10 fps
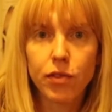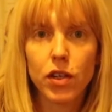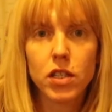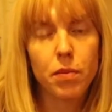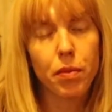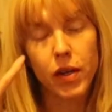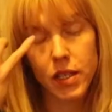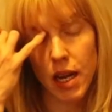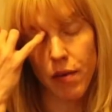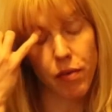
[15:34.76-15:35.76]
it for the simple
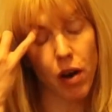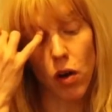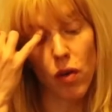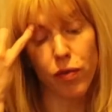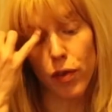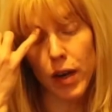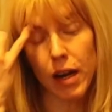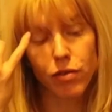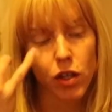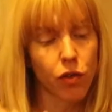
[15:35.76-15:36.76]
reason that we've got a lot of food
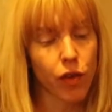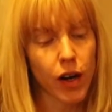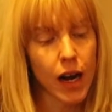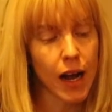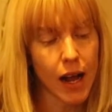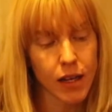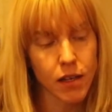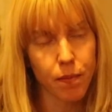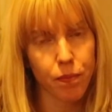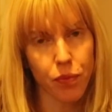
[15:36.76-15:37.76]
left over,
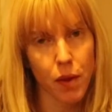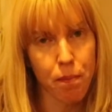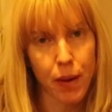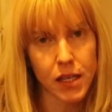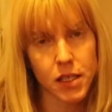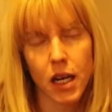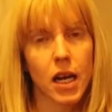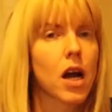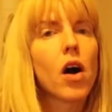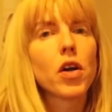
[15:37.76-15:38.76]
and
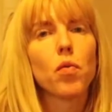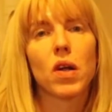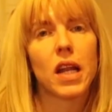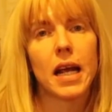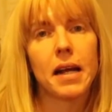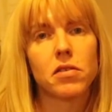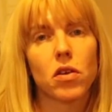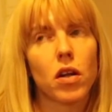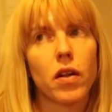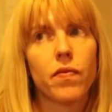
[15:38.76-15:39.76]
basically I don't want to
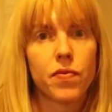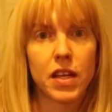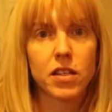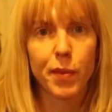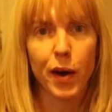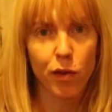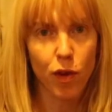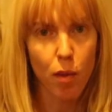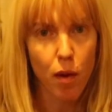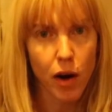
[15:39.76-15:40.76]
eat this amount of
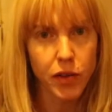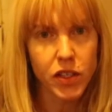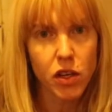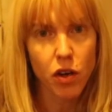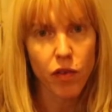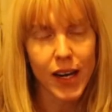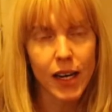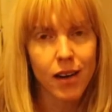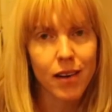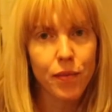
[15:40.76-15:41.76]
carbohydrates on a
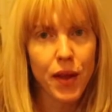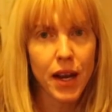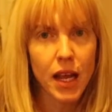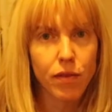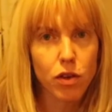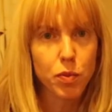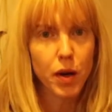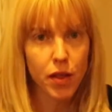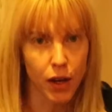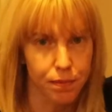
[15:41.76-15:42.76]
regular, and Ivo's
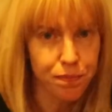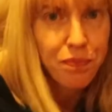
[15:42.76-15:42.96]
brother,